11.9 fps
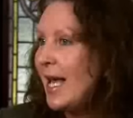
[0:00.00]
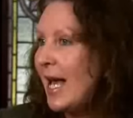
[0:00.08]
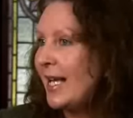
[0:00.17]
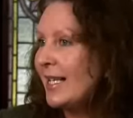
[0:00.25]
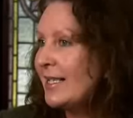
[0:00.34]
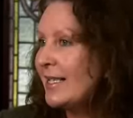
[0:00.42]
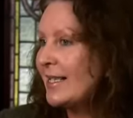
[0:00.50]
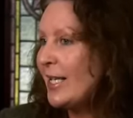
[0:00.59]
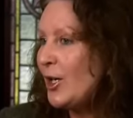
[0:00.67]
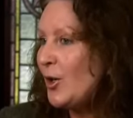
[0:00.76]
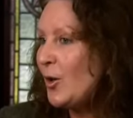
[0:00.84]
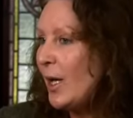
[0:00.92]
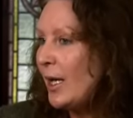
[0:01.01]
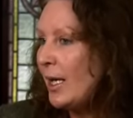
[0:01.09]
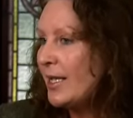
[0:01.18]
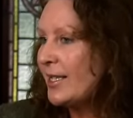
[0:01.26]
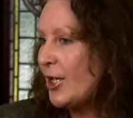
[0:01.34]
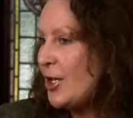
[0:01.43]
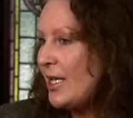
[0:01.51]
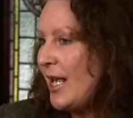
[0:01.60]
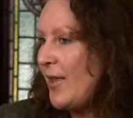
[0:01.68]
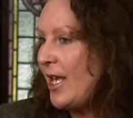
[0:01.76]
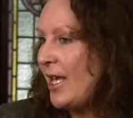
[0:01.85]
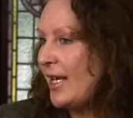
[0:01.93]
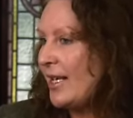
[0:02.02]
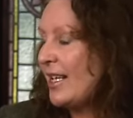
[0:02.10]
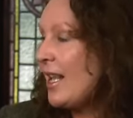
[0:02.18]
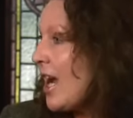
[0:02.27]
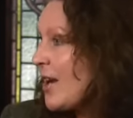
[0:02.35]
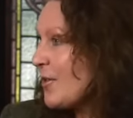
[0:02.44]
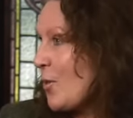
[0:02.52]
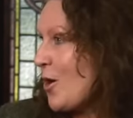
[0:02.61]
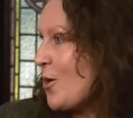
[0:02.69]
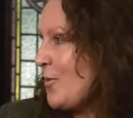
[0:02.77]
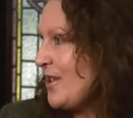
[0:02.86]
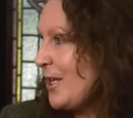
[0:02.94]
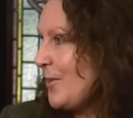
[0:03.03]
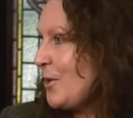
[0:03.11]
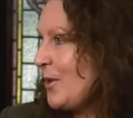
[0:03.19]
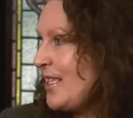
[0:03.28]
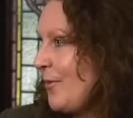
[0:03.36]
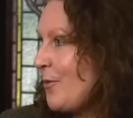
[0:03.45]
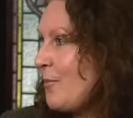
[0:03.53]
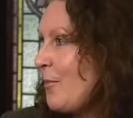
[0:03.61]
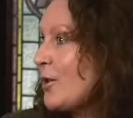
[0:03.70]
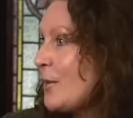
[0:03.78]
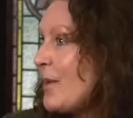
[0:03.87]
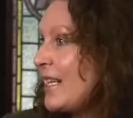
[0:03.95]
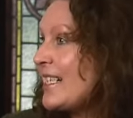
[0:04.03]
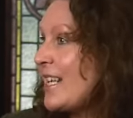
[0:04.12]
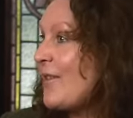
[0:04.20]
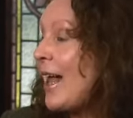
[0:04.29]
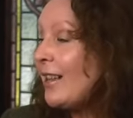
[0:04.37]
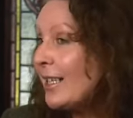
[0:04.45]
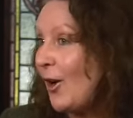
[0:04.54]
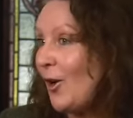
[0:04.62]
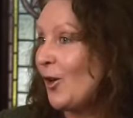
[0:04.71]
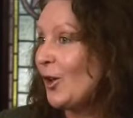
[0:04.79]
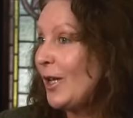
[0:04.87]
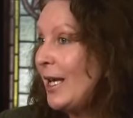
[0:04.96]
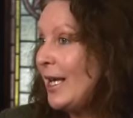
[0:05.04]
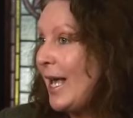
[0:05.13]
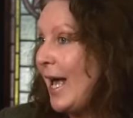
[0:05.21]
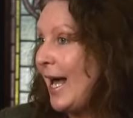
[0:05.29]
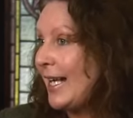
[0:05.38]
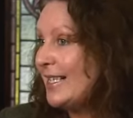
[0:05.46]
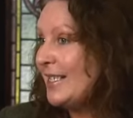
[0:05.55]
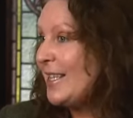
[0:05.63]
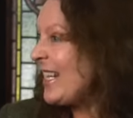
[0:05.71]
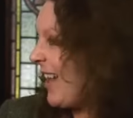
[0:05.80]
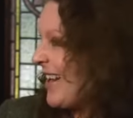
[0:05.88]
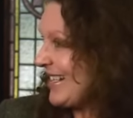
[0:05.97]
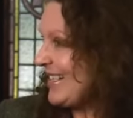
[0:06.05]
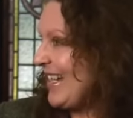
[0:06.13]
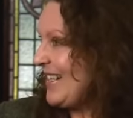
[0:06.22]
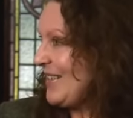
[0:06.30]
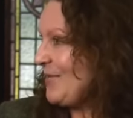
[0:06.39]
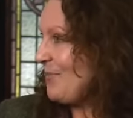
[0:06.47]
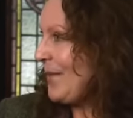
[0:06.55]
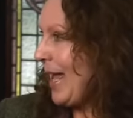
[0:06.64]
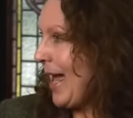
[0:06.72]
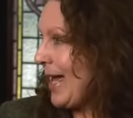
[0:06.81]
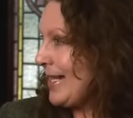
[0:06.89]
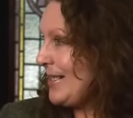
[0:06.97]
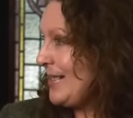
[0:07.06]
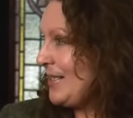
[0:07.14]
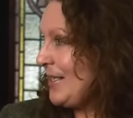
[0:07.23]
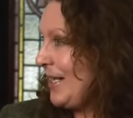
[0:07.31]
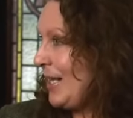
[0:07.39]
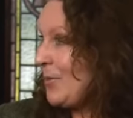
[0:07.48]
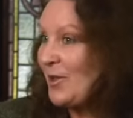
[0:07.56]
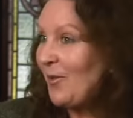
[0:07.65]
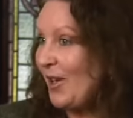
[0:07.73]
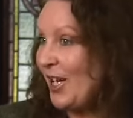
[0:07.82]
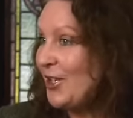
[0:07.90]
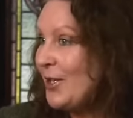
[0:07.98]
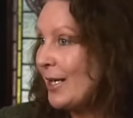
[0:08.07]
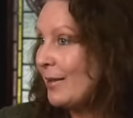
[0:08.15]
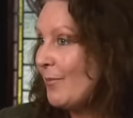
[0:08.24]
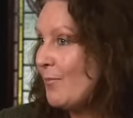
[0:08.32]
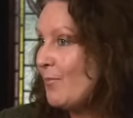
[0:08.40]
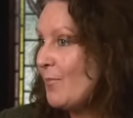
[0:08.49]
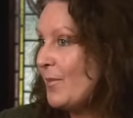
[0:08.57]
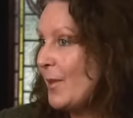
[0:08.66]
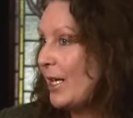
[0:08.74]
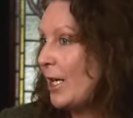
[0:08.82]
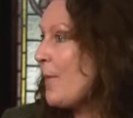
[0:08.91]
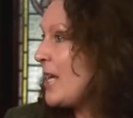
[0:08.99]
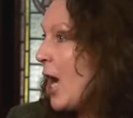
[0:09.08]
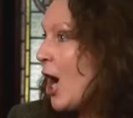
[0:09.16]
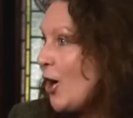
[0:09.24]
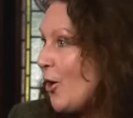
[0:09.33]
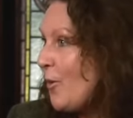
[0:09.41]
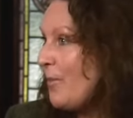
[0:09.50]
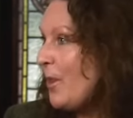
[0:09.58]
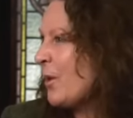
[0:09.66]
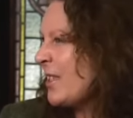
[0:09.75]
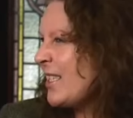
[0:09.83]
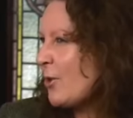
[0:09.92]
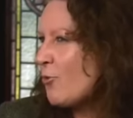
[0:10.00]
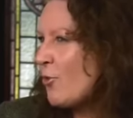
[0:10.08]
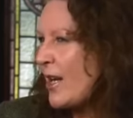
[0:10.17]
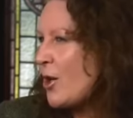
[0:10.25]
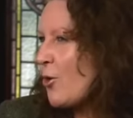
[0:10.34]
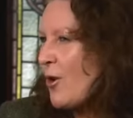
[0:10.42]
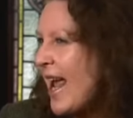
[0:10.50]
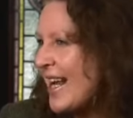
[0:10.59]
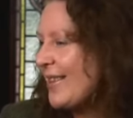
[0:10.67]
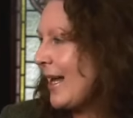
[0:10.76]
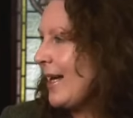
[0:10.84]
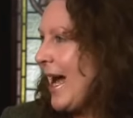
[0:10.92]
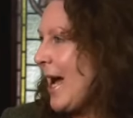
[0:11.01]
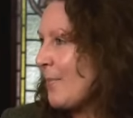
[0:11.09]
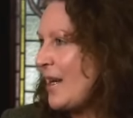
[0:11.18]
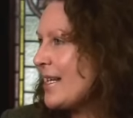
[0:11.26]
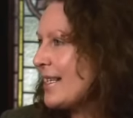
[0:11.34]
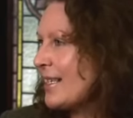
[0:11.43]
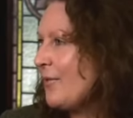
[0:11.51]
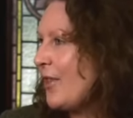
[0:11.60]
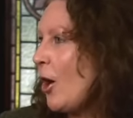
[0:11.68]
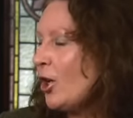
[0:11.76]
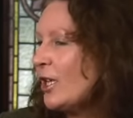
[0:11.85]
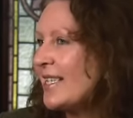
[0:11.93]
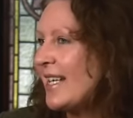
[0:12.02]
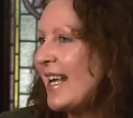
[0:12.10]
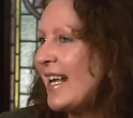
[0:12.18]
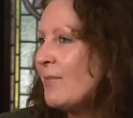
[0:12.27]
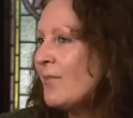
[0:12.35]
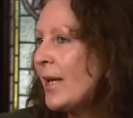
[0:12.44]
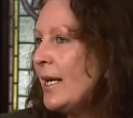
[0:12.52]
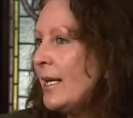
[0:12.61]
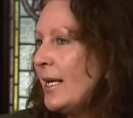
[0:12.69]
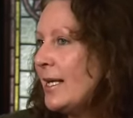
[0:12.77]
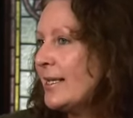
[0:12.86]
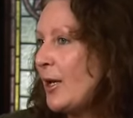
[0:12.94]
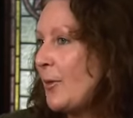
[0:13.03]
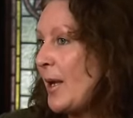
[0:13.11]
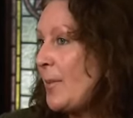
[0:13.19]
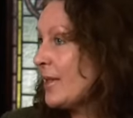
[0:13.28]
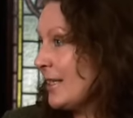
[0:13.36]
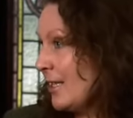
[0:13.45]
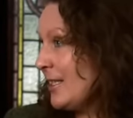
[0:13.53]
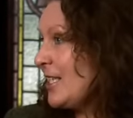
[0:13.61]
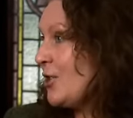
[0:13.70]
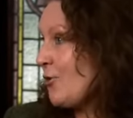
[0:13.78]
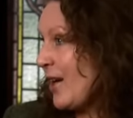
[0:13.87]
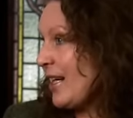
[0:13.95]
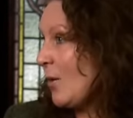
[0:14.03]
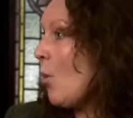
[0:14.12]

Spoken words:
And so suddenly their lives were opened up to a different possibility of alcohol, and they liked it, and it was fun. Coming home, they wanted to recreate that happiness of the holiday, so people started to drink